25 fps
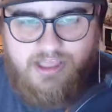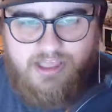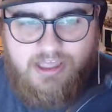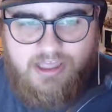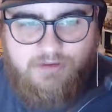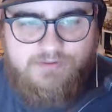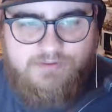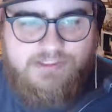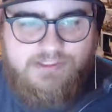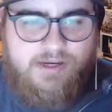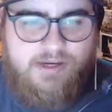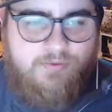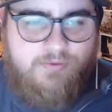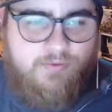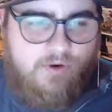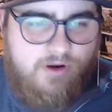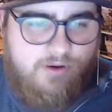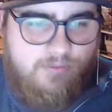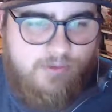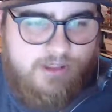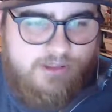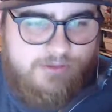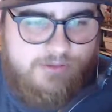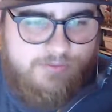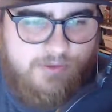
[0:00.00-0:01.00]
helps that
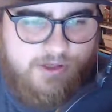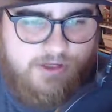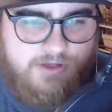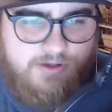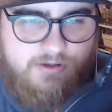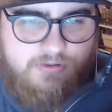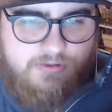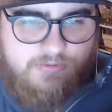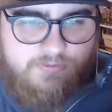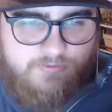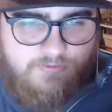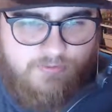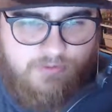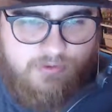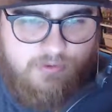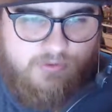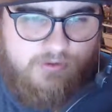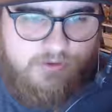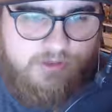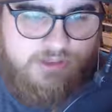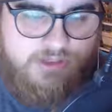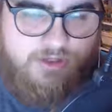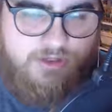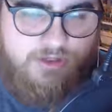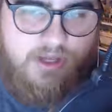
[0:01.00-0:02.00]
run much better,
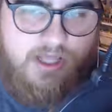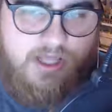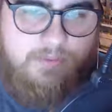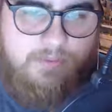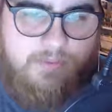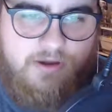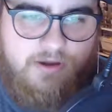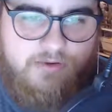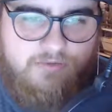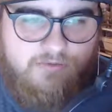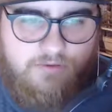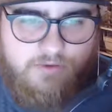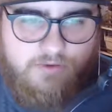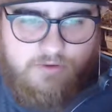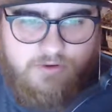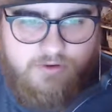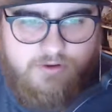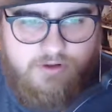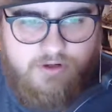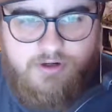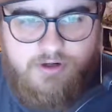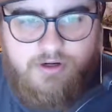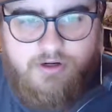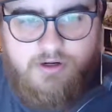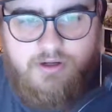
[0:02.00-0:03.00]
which, I'm all
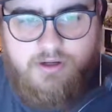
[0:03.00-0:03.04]
for.